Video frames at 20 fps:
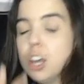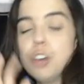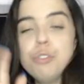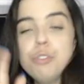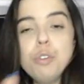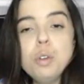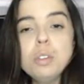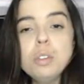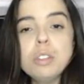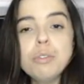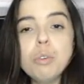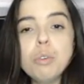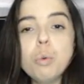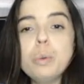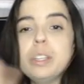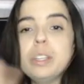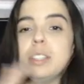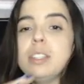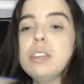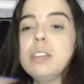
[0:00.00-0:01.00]
First of all, we
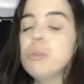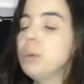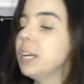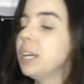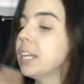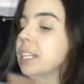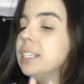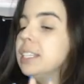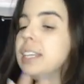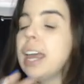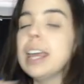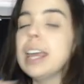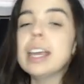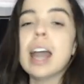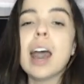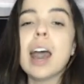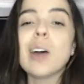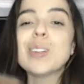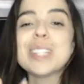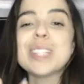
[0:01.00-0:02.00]
see if we can take
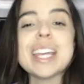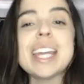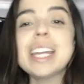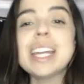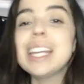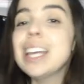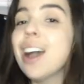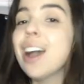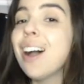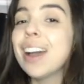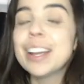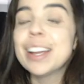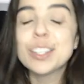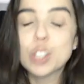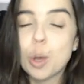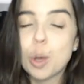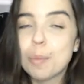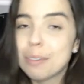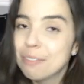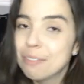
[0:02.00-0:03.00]
out any highest
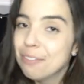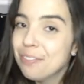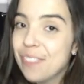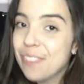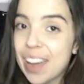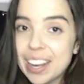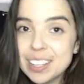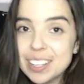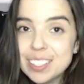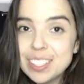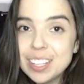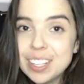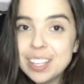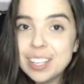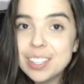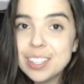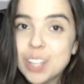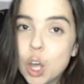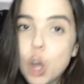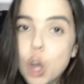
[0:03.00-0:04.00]
common factors.